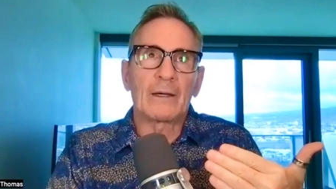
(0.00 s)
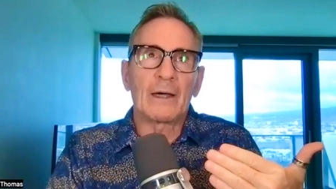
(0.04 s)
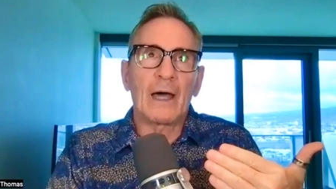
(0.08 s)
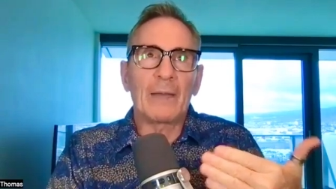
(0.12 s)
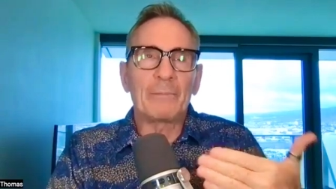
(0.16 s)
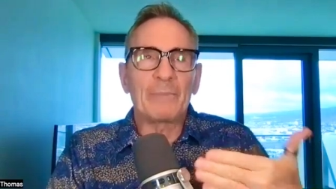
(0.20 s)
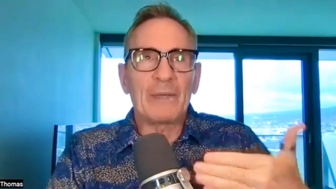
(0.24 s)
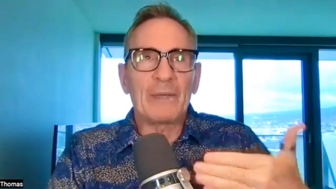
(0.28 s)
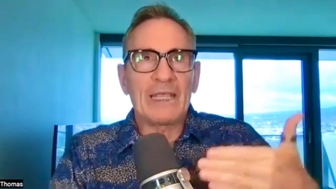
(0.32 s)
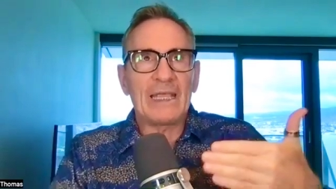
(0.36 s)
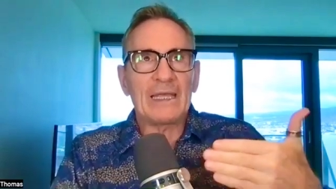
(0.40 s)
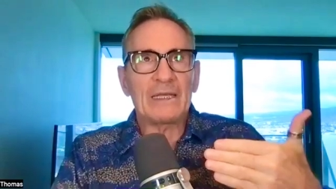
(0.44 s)

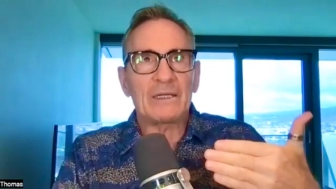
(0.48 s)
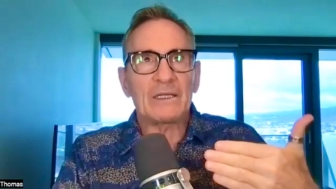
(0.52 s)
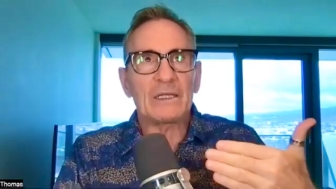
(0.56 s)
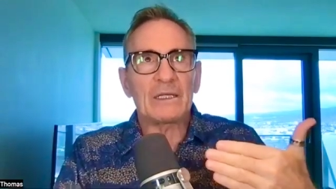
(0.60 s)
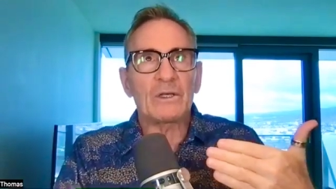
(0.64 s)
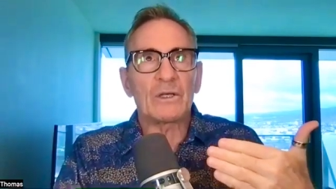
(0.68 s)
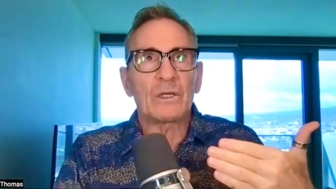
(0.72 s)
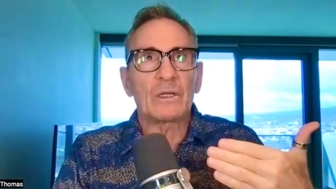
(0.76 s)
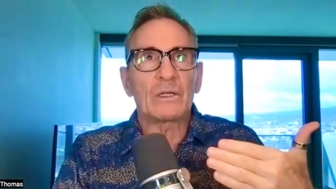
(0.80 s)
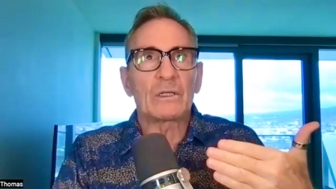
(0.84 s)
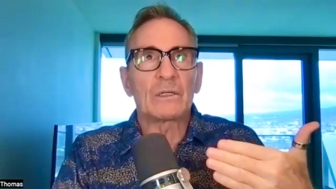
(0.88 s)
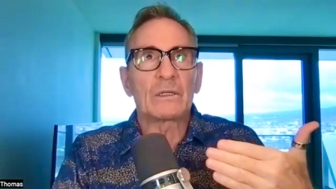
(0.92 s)
I began
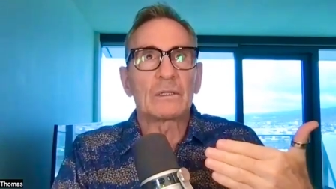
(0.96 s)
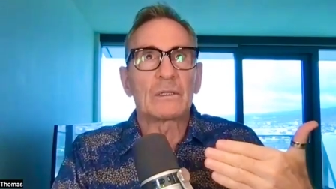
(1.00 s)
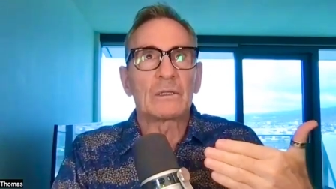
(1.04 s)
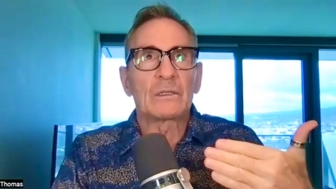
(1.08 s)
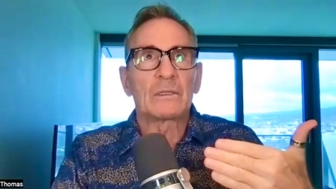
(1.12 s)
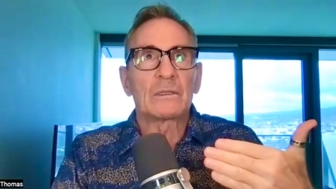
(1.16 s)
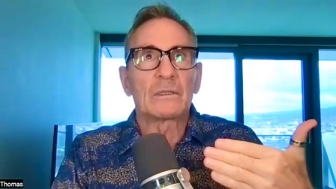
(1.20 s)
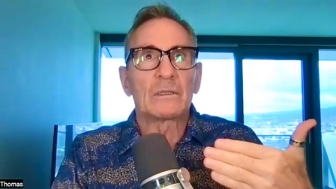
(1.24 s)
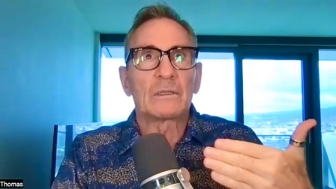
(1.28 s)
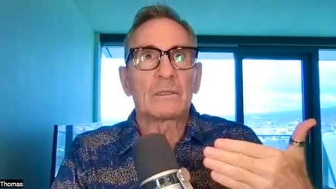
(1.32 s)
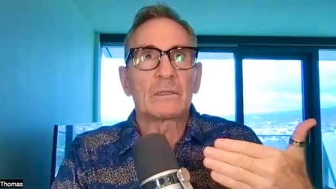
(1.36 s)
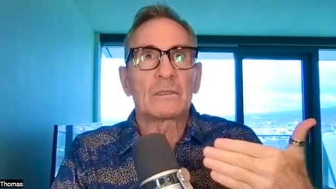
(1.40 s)

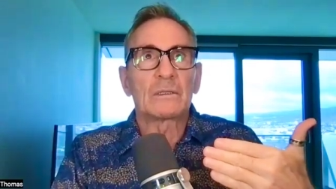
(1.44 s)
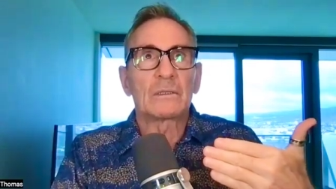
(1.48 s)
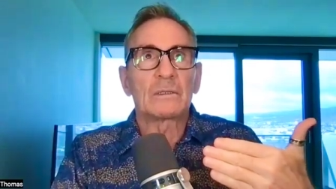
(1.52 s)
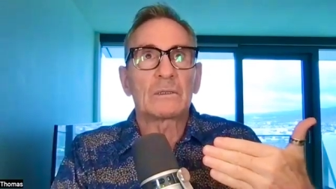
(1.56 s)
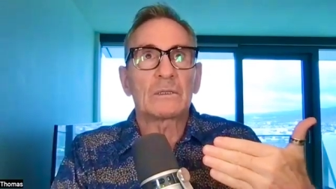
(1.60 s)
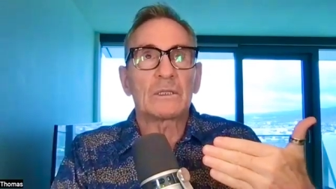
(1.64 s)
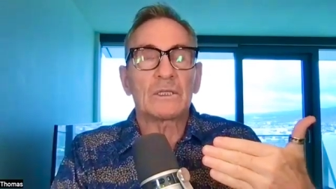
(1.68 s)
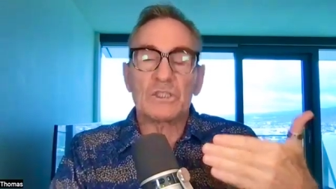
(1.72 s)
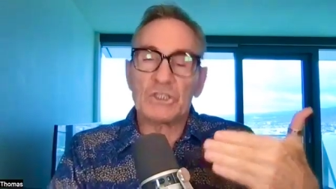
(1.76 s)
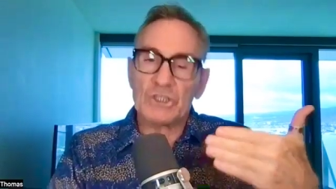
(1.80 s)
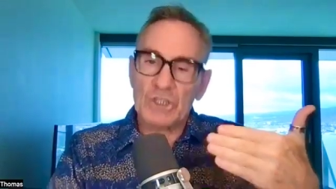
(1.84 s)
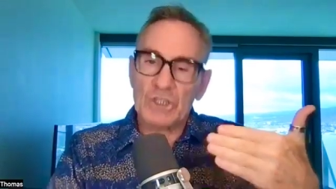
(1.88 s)

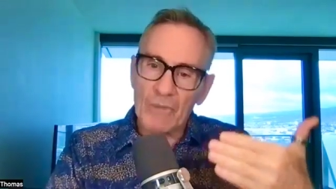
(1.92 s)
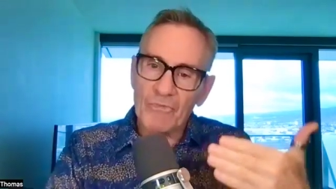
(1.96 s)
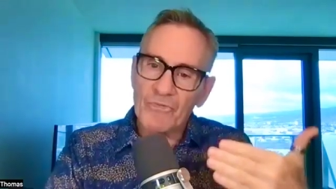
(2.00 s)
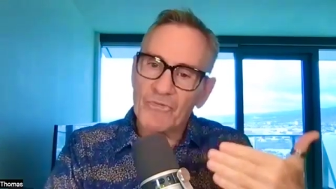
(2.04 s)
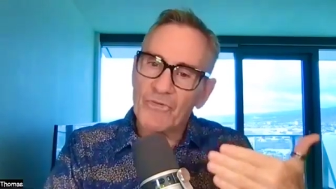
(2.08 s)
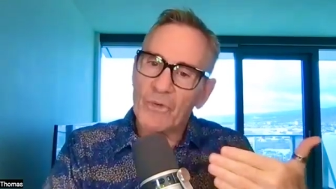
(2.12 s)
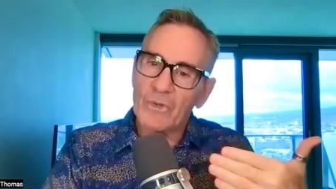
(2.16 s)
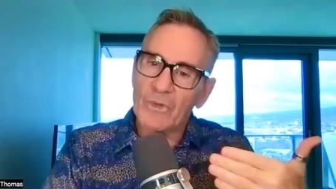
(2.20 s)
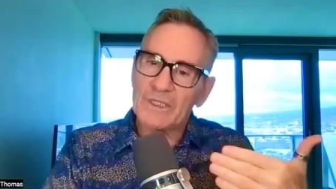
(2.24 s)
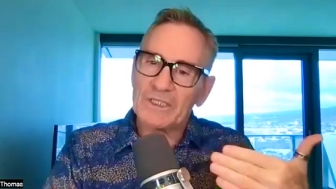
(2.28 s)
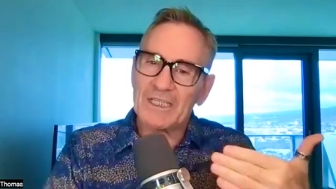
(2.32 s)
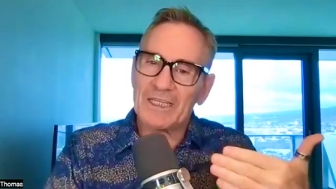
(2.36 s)
to stop
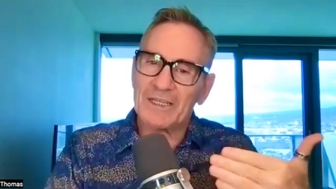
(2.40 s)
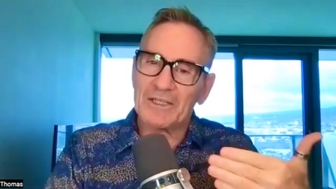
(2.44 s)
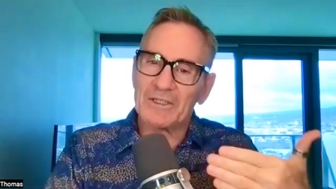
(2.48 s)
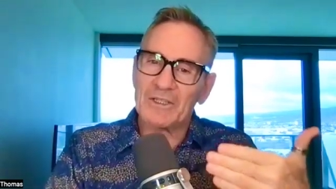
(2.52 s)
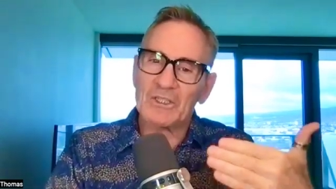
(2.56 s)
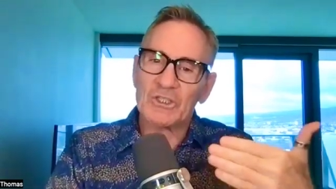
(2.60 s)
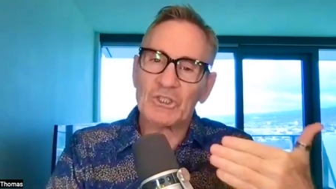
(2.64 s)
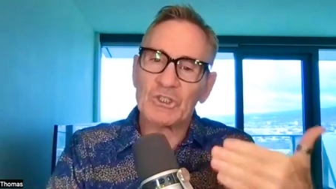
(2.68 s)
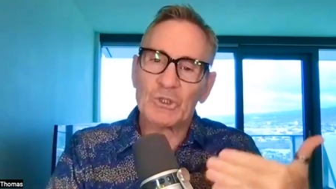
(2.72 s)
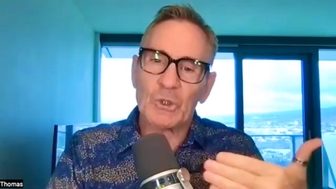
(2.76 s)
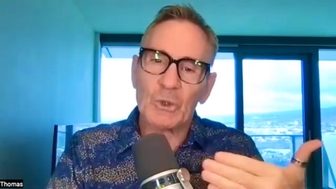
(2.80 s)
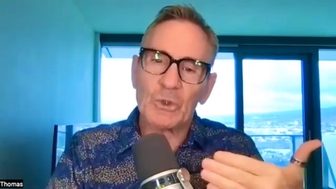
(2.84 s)
focusing on
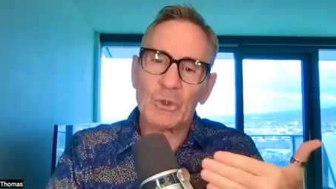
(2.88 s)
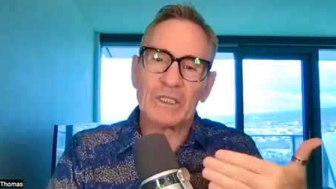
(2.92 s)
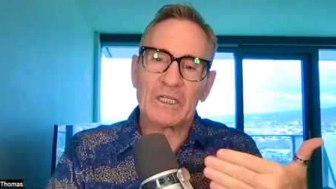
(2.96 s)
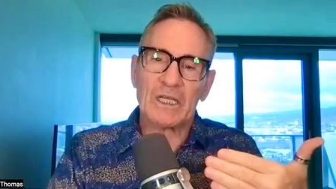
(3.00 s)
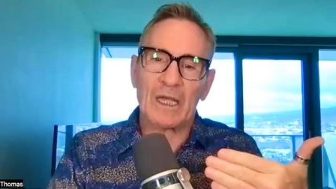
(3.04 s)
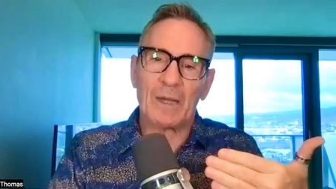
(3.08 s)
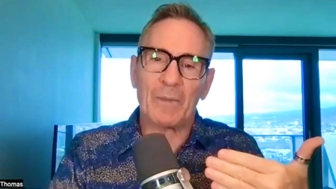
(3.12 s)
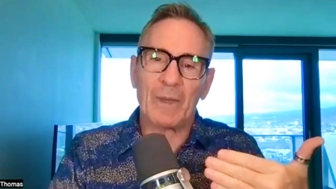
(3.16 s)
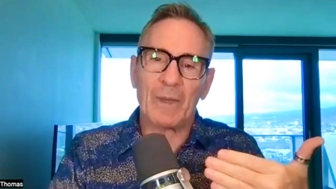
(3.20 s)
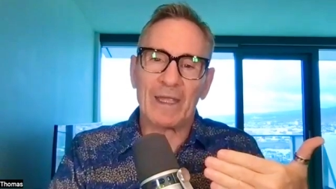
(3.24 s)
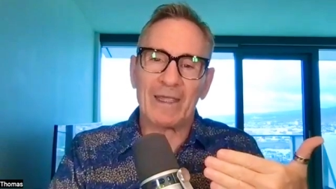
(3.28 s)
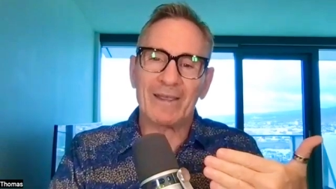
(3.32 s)
the
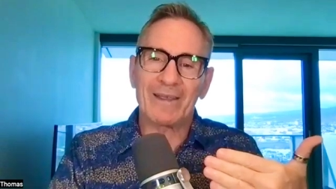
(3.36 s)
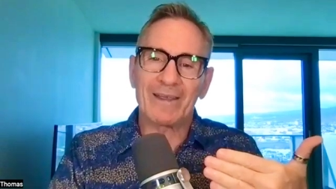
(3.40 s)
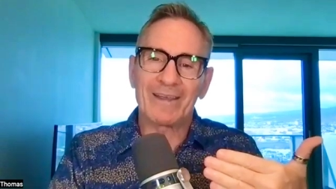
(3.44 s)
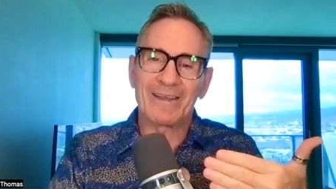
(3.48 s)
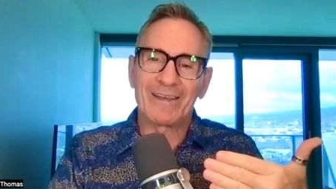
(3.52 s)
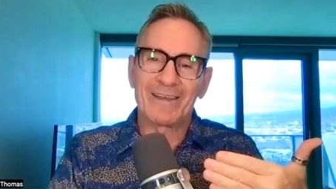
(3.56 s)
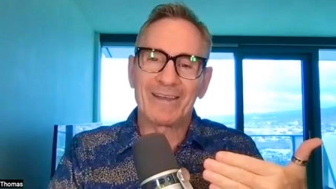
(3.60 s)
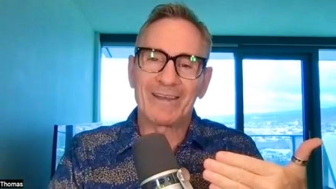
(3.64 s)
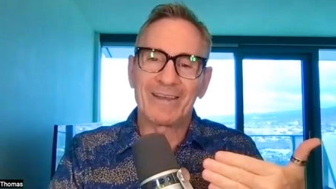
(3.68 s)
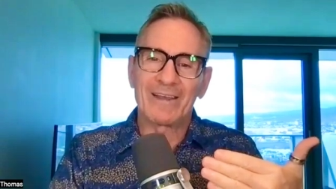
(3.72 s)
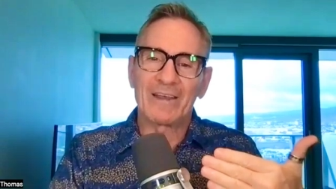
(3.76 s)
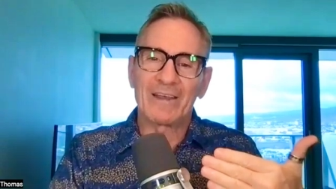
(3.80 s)
shortcoming,
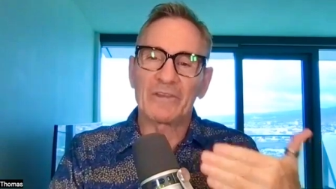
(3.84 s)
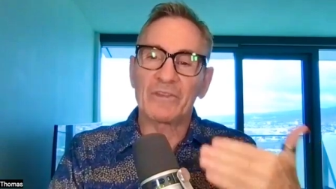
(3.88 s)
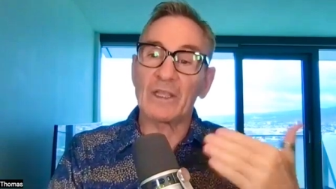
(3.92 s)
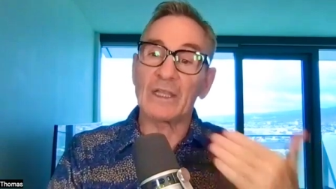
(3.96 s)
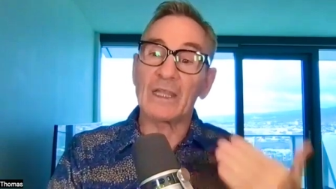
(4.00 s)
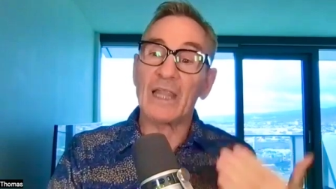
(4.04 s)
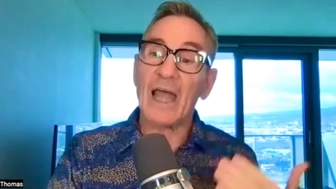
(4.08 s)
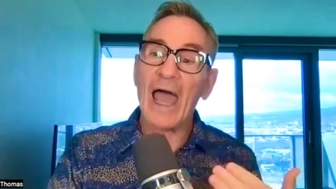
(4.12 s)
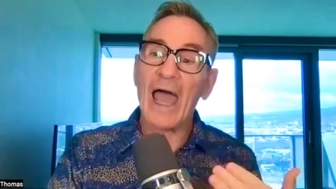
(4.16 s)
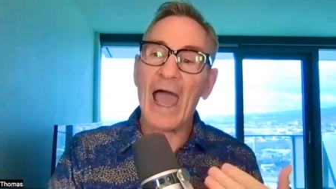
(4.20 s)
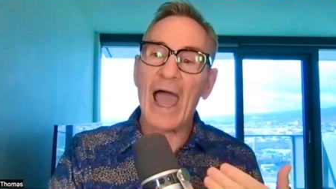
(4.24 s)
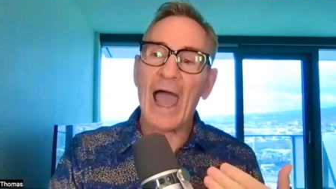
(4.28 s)
the
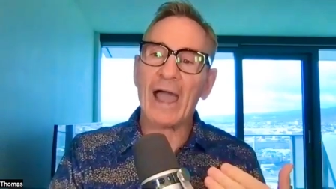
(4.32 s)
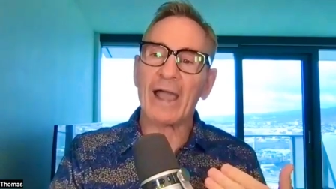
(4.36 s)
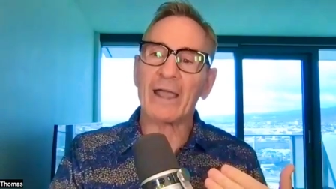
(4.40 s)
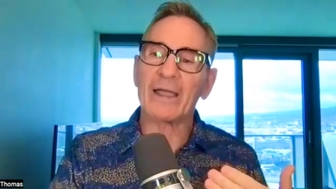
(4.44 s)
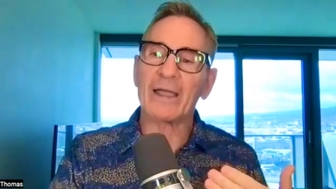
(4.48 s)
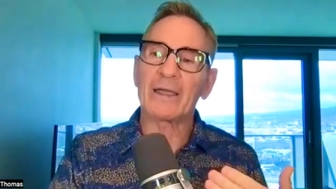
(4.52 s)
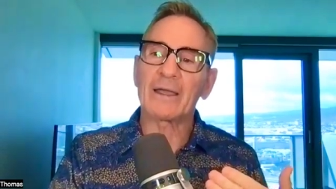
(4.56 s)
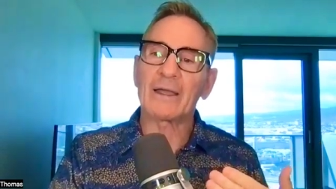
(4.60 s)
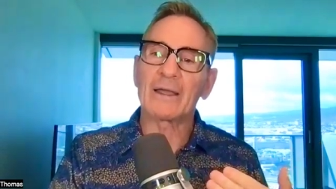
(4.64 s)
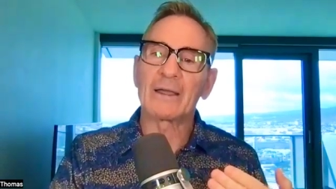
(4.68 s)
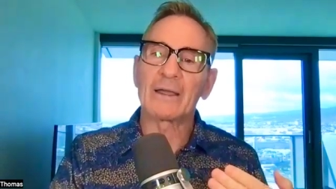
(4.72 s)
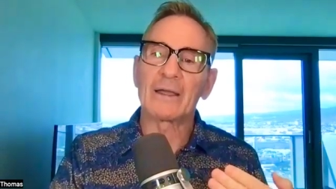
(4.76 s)

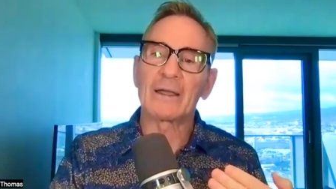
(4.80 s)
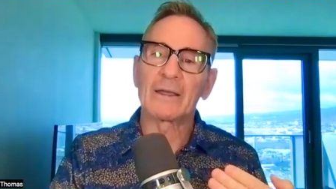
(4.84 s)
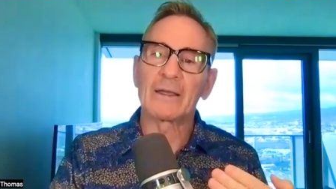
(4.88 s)
lack,